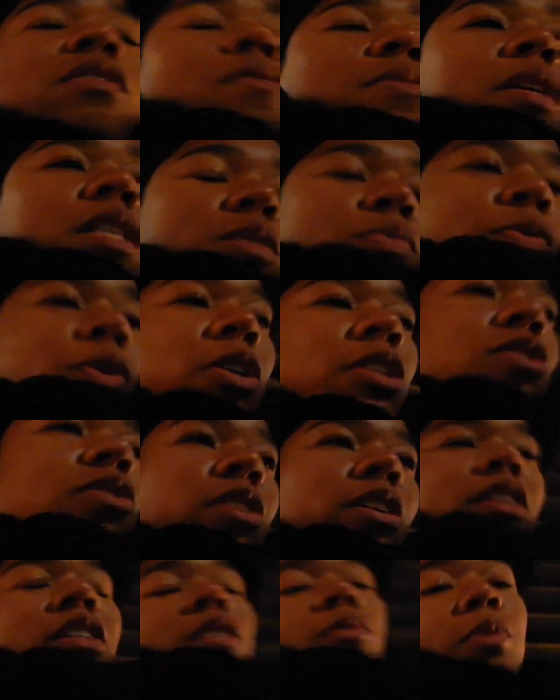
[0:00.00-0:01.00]
from the sports
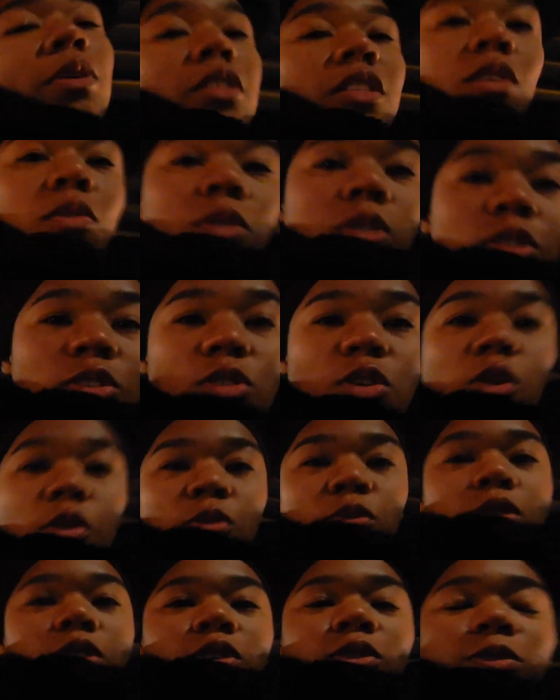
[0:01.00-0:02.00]
store, and the sports store was
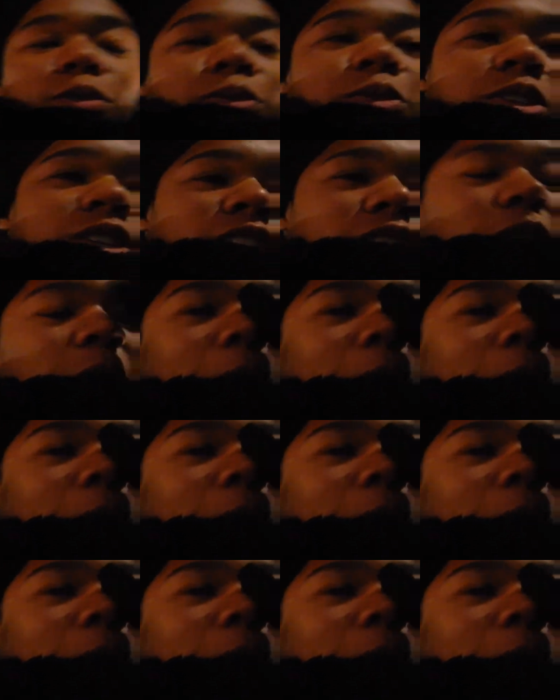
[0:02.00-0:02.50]
so huge.